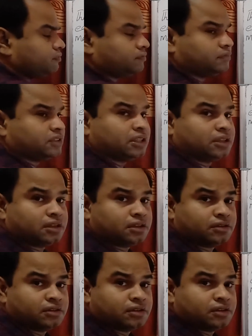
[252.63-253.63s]
degree
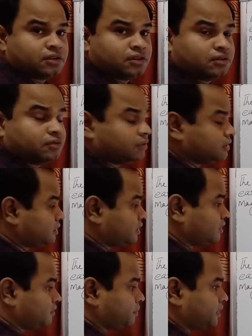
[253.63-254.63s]
with
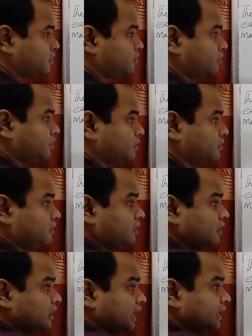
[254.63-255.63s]
respect to this
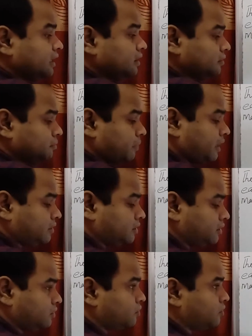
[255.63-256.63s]
line
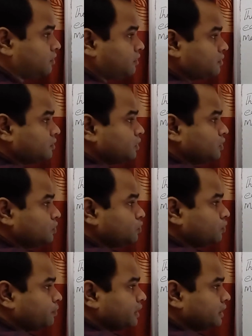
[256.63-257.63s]
passing through this
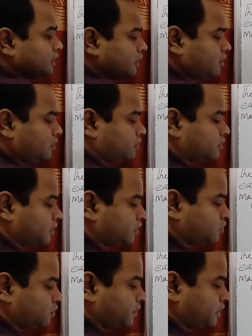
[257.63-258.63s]
geometrical north and
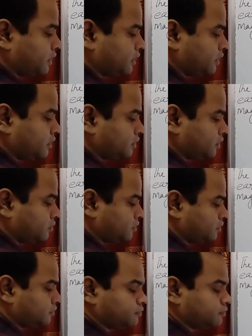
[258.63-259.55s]
geometrical south.